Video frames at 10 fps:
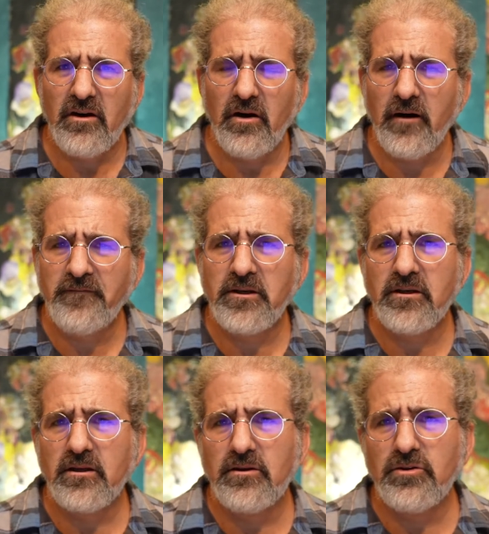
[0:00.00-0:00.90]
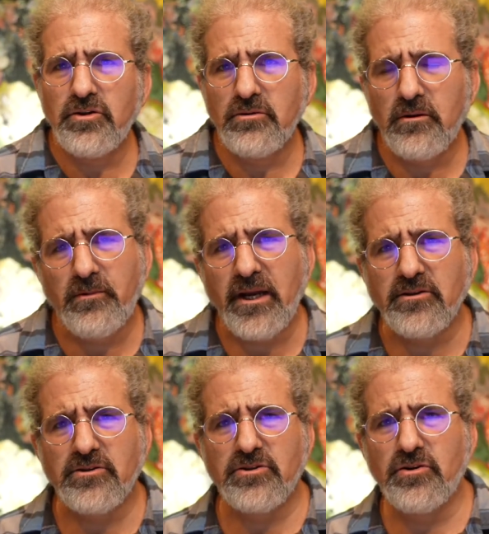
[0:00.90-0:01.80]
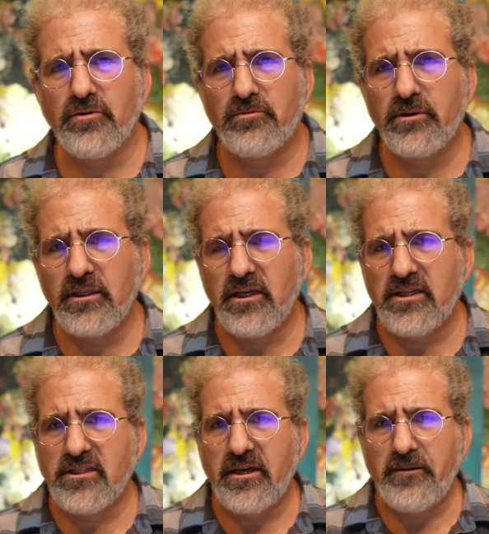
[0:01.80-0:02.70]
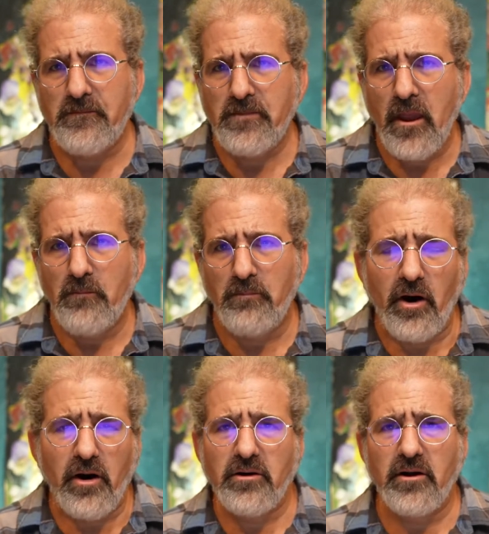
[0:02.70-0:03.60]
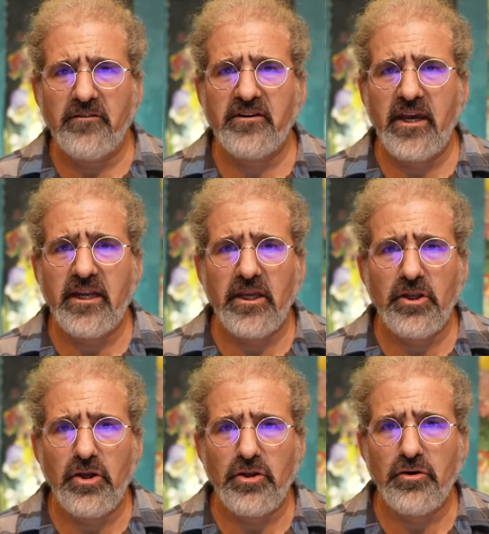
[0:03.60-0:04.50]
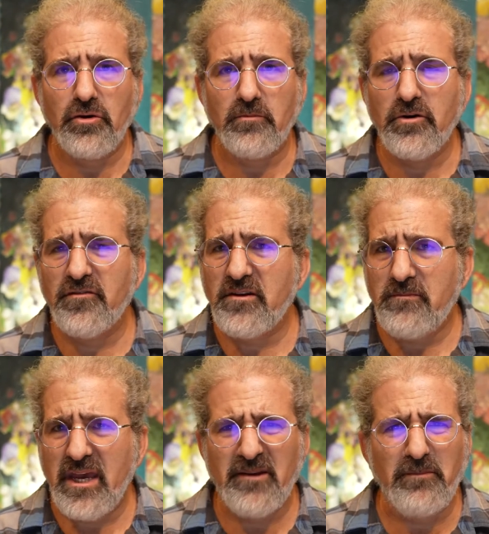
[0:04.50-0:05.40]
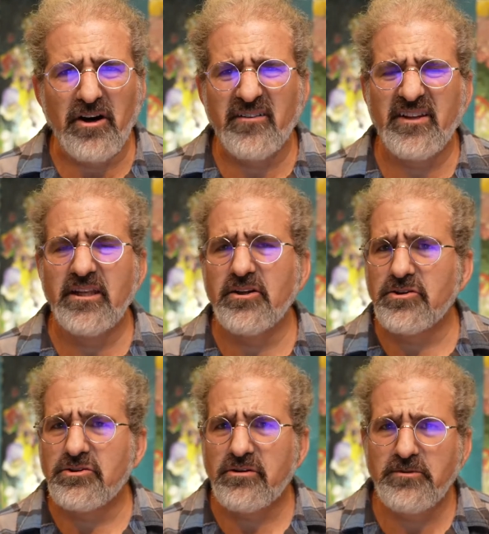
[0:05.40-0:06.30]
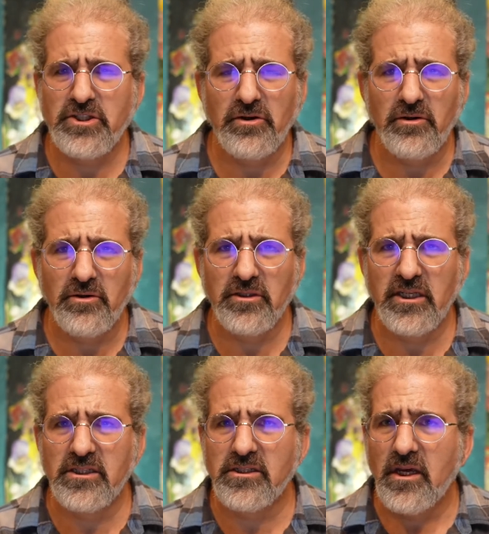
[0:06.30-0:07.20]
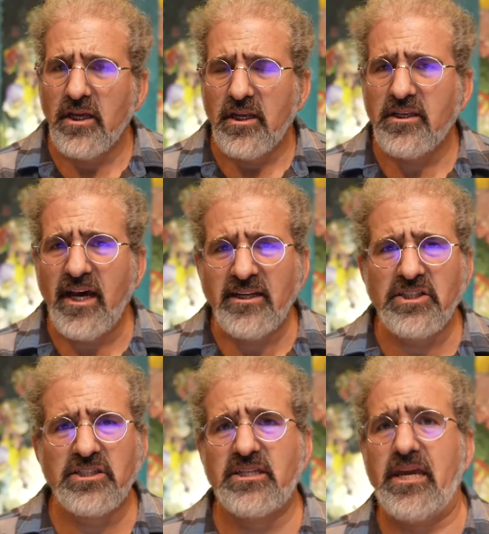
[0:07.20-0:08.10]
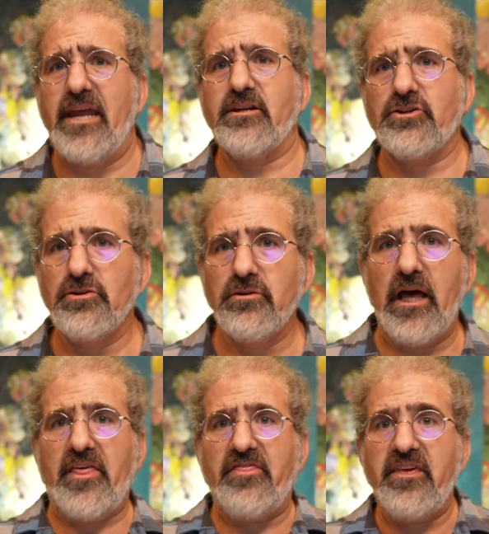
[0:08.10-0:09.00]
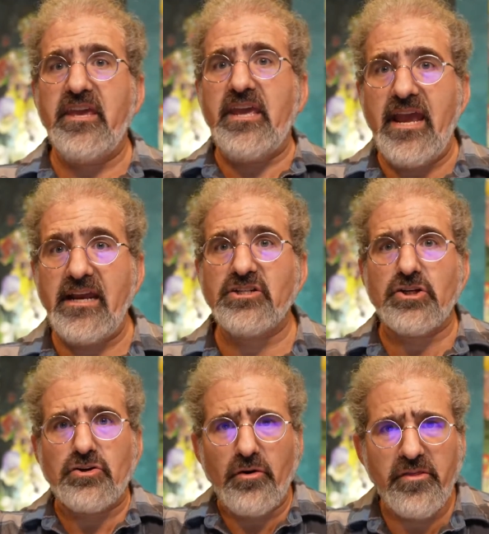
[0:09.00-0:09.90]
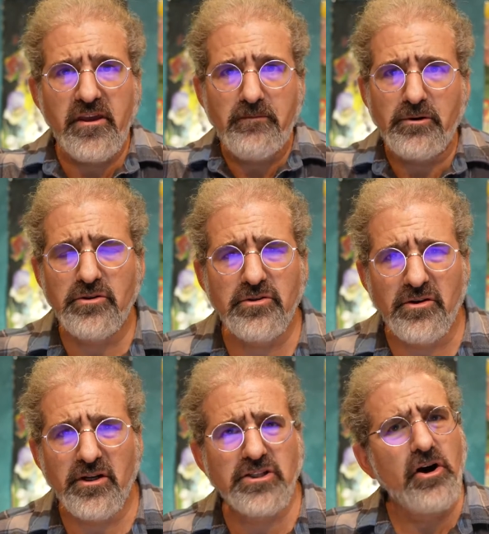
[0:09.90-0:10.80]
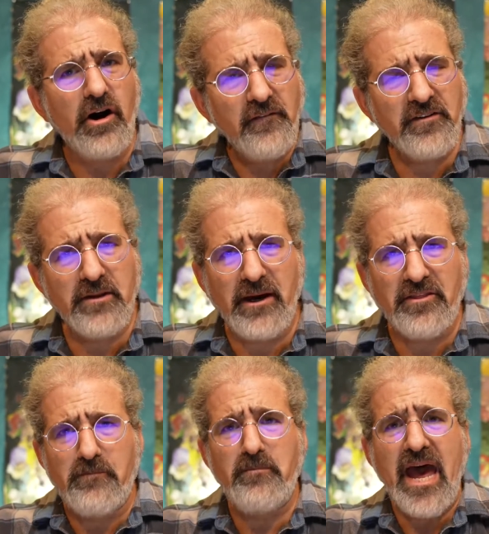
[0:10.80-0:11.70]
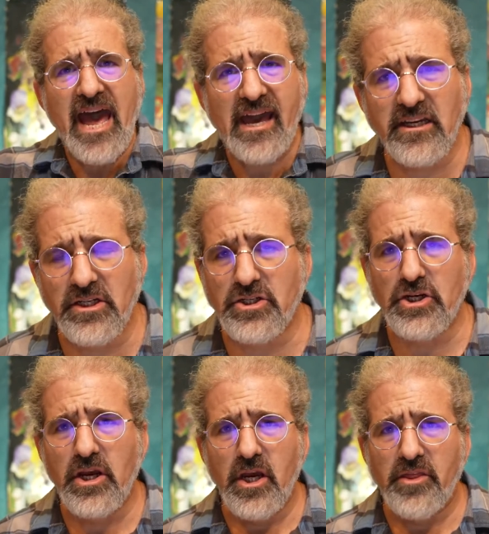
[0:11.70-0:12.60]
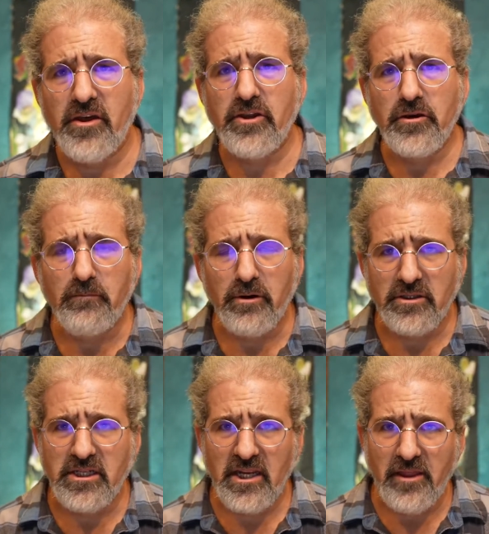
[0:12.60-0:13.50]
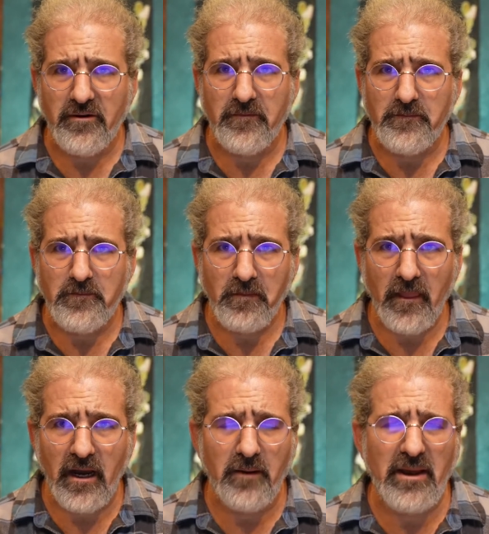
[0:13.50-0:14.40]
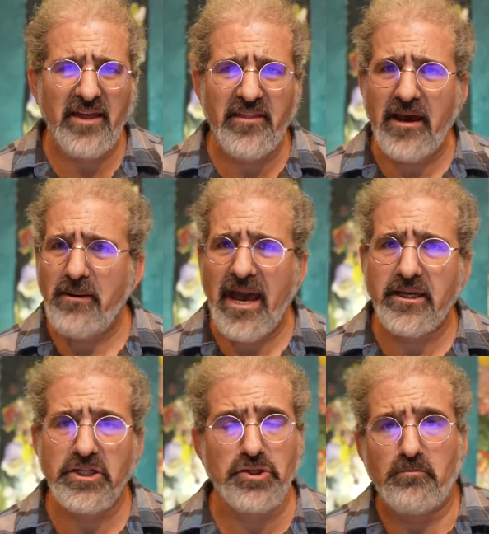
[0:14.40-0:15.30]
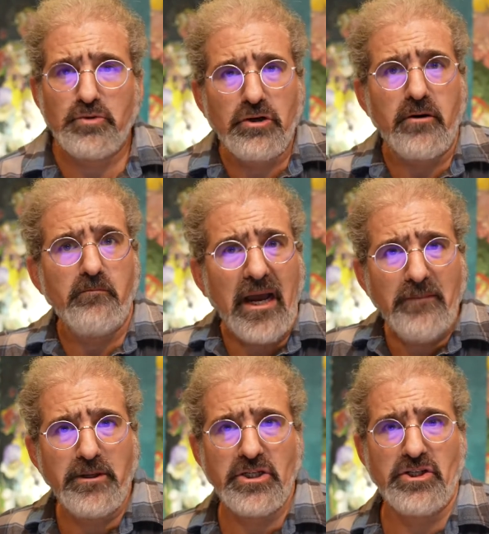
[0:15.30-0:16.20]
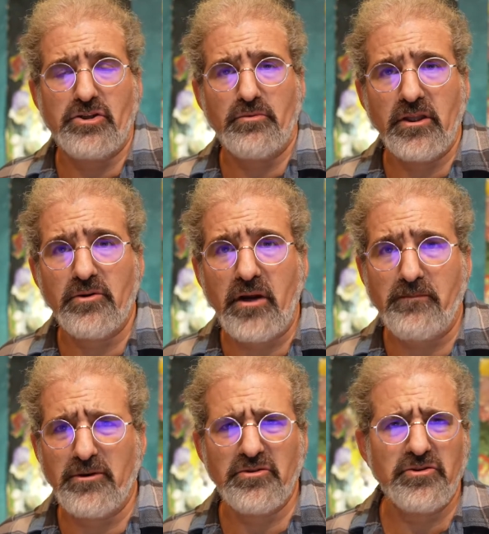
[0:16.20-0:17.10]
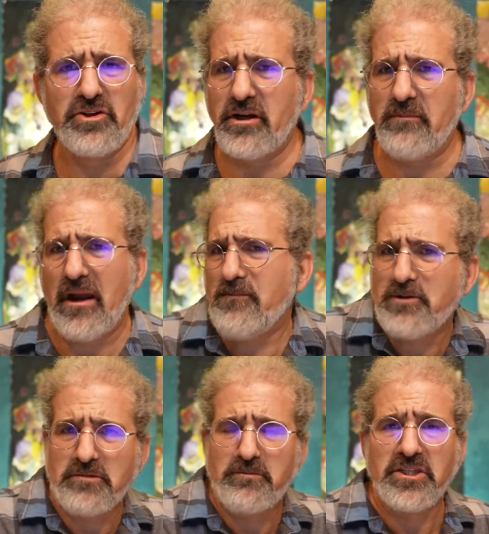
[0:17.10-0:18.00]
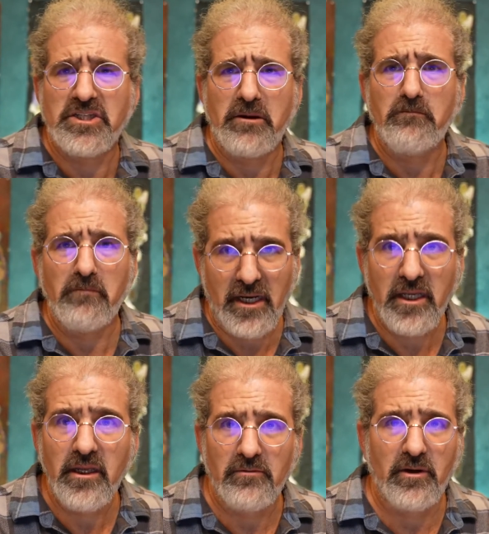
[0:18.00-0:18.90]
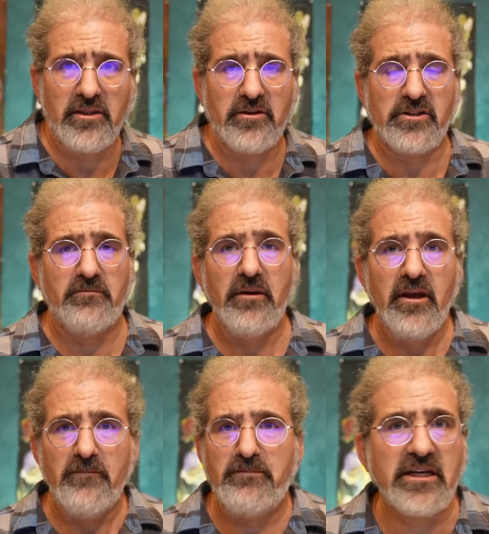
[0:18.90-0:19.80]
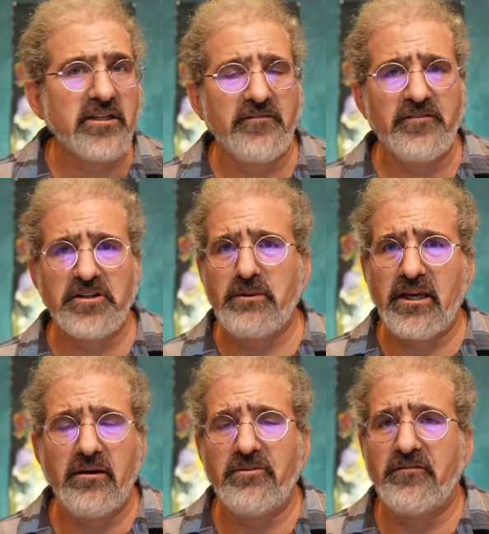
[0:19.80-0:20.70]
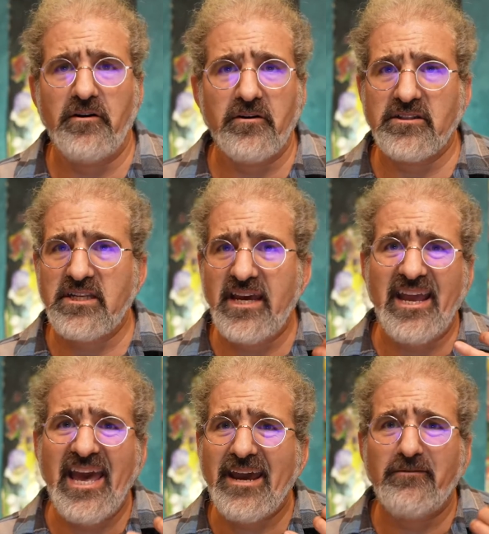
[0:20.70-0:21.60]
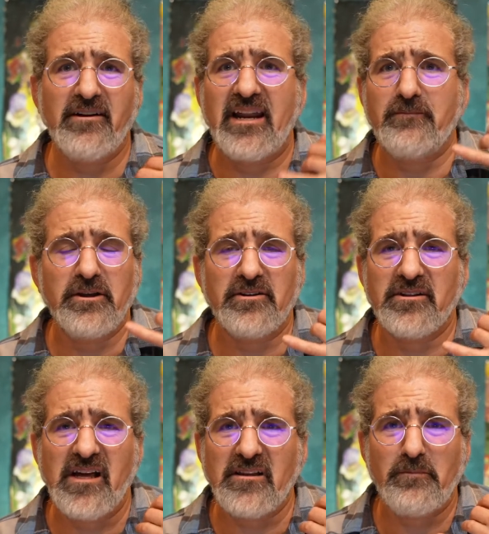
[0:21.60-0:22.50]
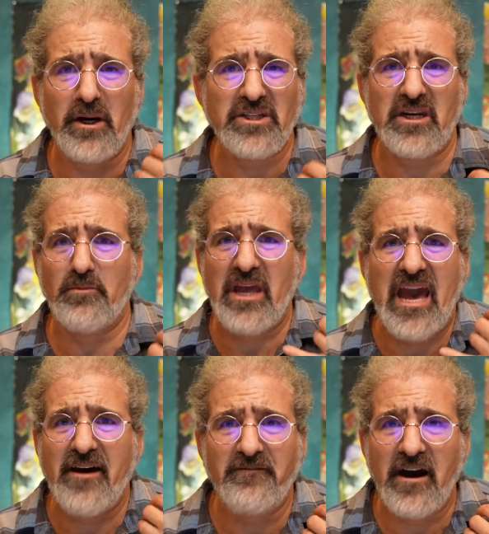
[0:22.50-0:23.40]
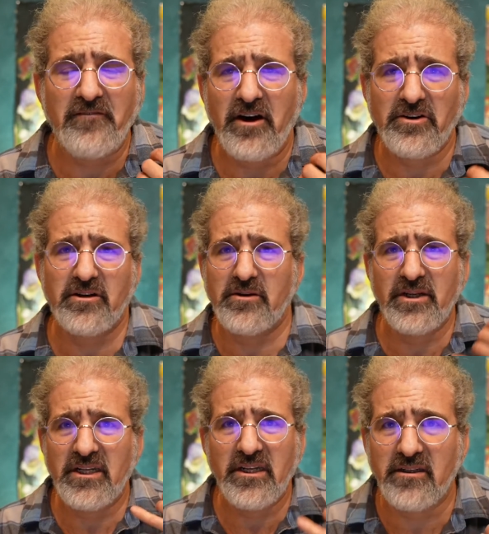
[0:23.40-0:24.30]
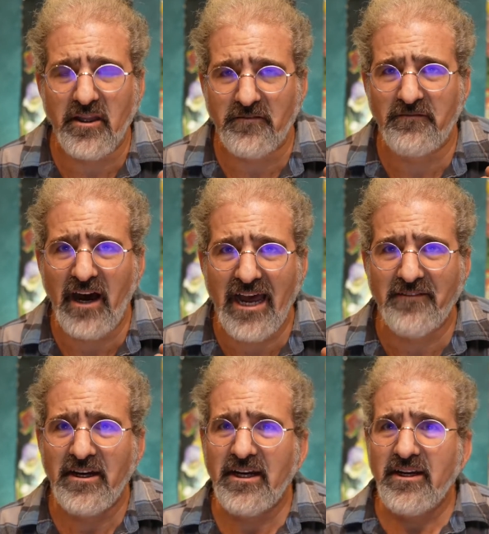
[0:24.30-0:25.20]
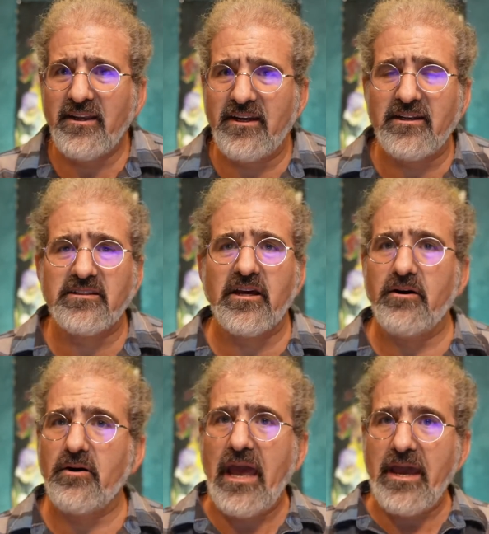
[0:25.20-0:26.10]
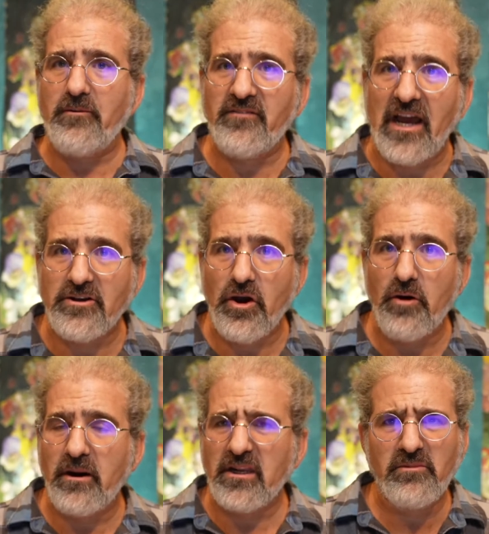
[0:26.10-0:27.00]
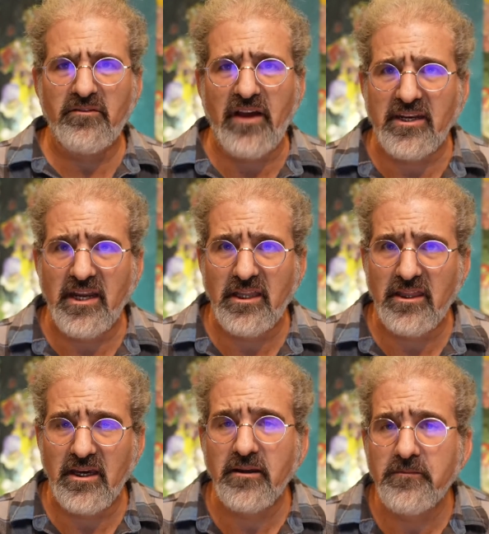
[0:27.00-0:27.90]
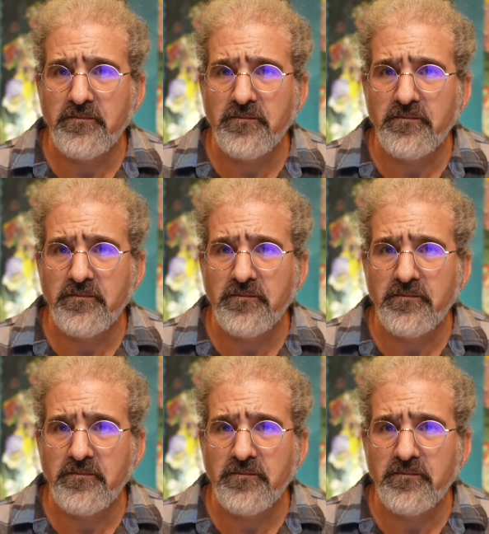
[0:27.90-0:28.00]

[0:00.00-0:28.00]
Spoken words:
Often newer writers don't realize that part of getting your movie made, part of getting your script sold, is not just getting to like the agent or the producer. It's often about the package that you put together. And that package, sure, it might be just a really great producer. It might just be some money, right? There's a big difference picking up the phone and saying, hey, we got $1 million budget and we have 500 and we need another 5, than it is going, hey, we've got no money, we've got nothing.